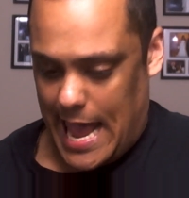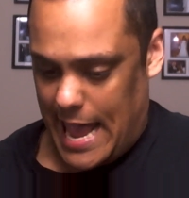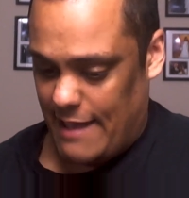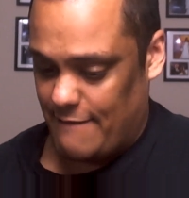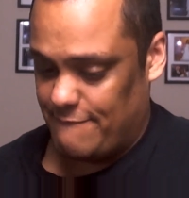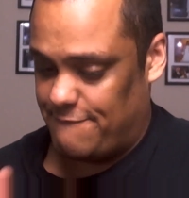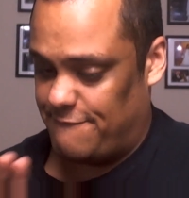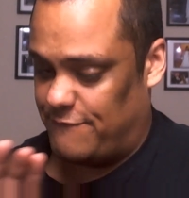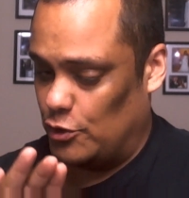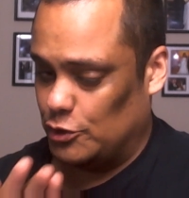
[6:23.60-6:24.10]

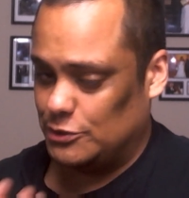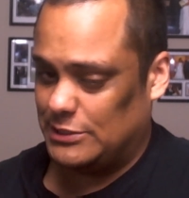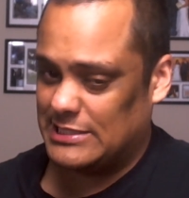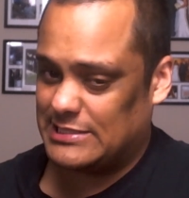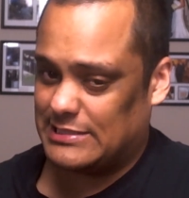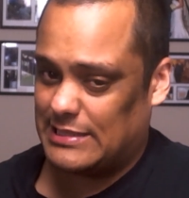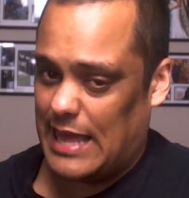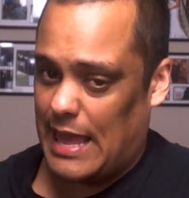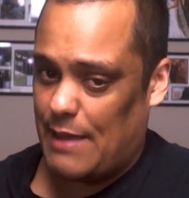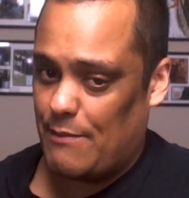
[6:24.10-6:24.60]
And full
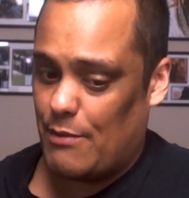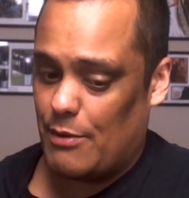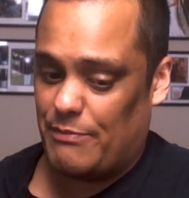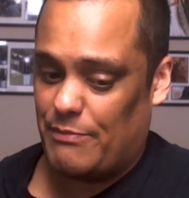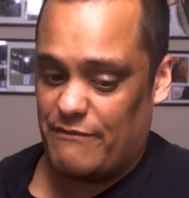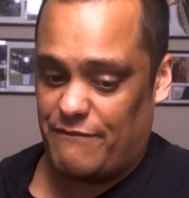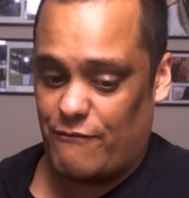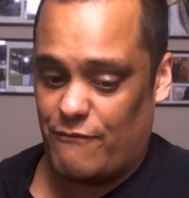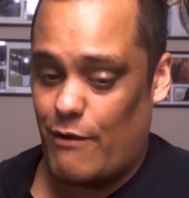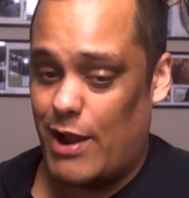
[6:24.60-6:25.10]
disclaimer,
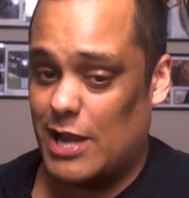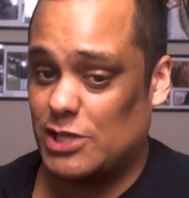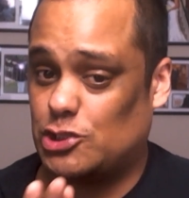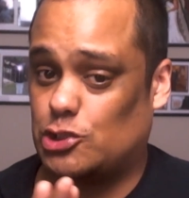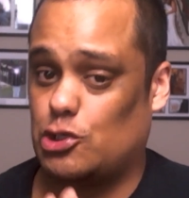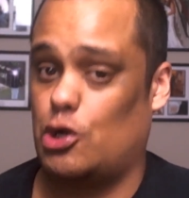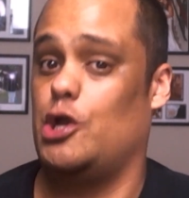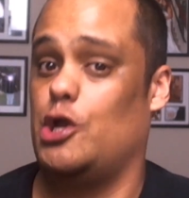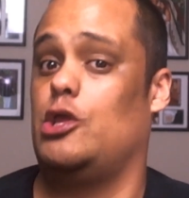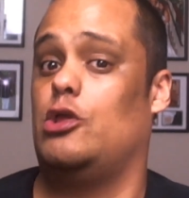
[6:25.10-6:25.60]
before I
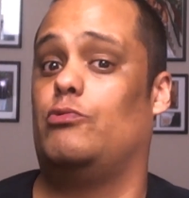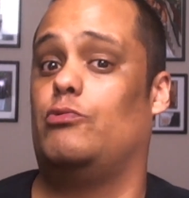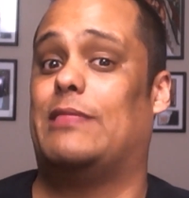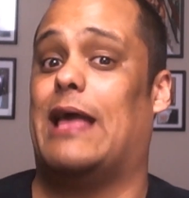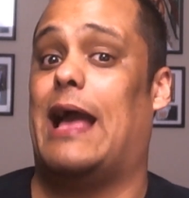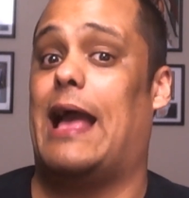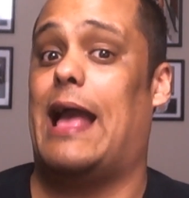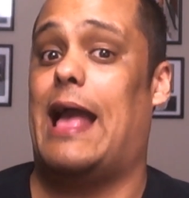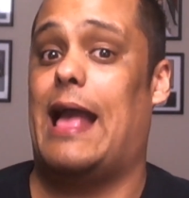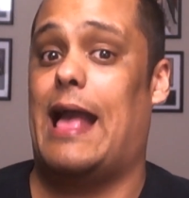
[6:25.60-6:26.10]
show you
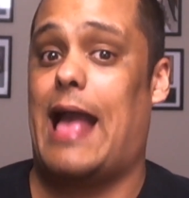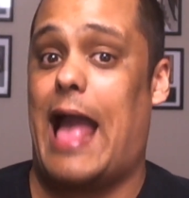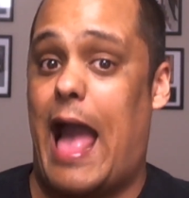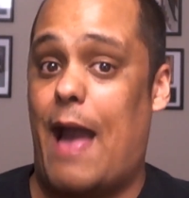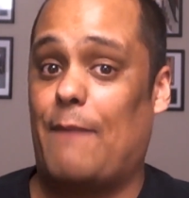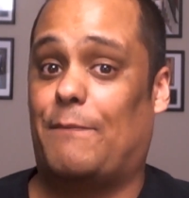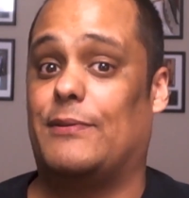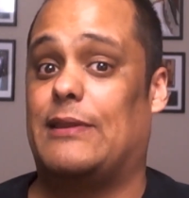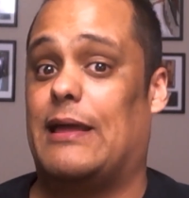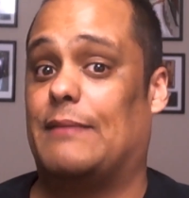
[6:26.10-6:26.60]
that
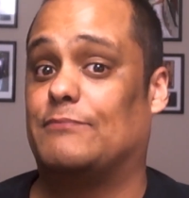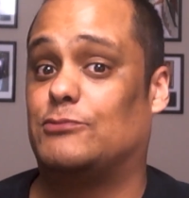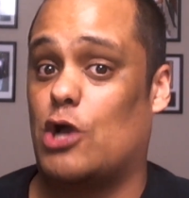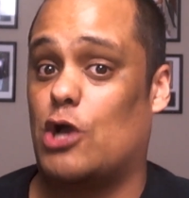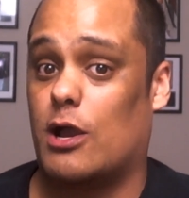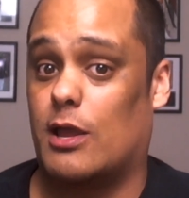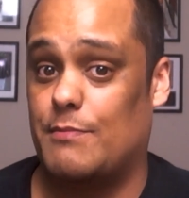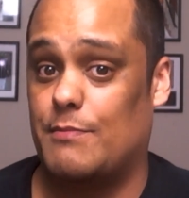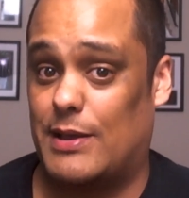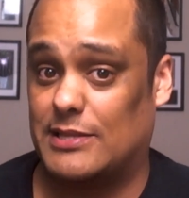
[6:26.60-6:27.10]
app that I'm
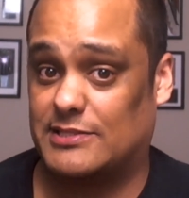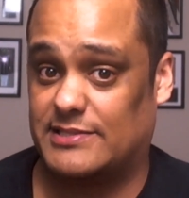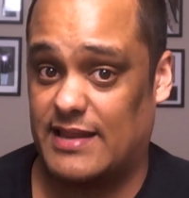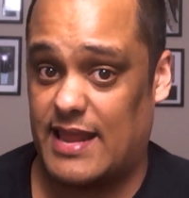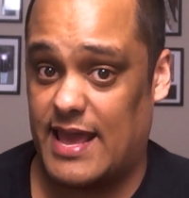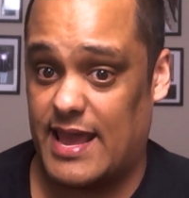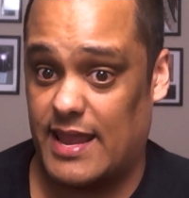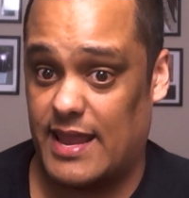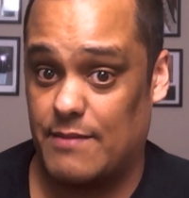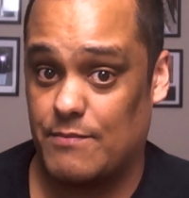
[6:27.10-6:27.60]
talking about
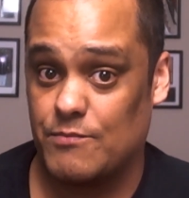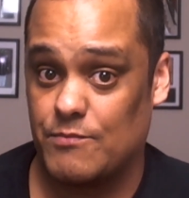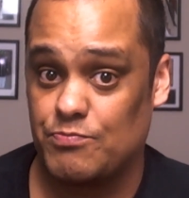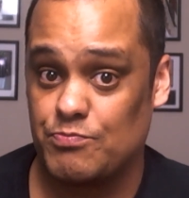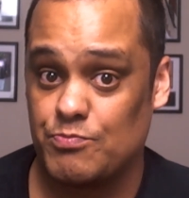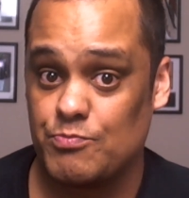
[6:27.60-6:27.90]
today,